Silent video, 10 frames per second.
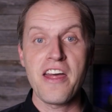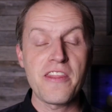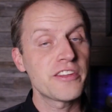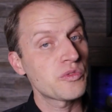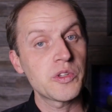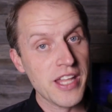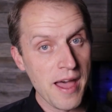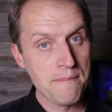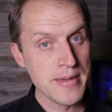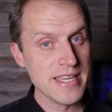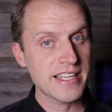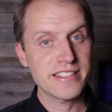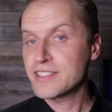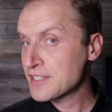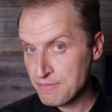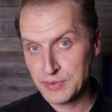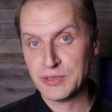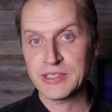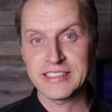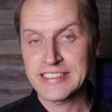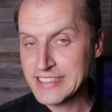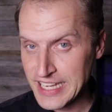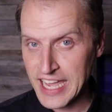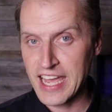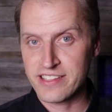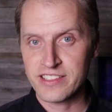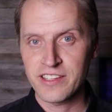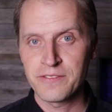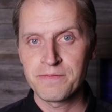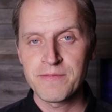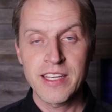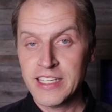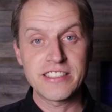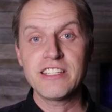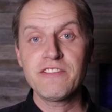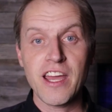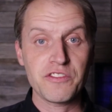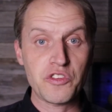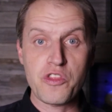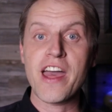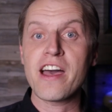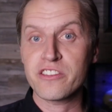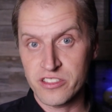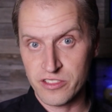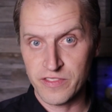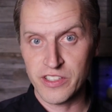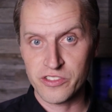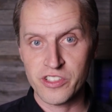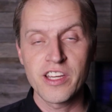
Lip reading: This will not be a simple task, because even after thousands of years,